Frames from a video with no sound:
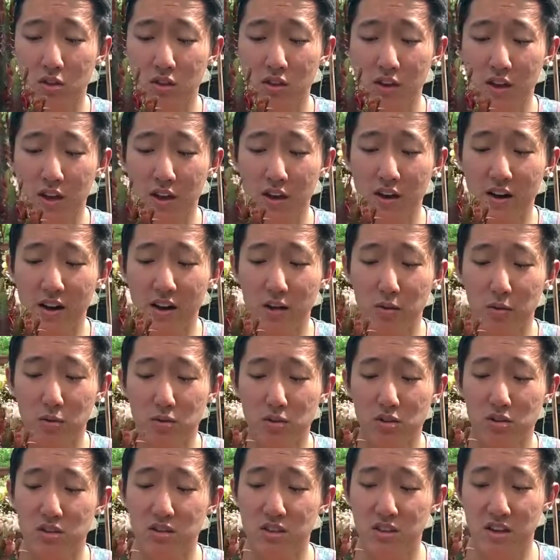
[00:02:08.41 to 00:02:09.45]
that I will
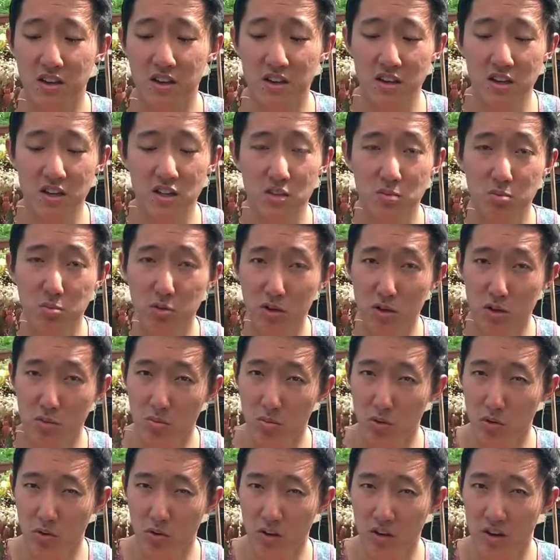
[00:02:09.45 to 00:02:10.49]
say is pretty
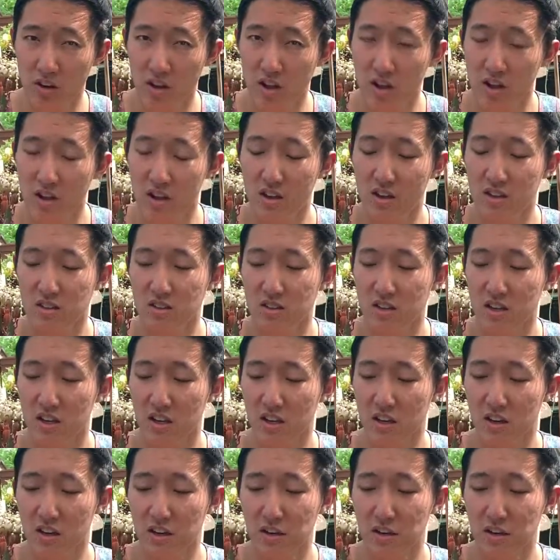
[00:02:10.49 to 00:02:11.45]
important is that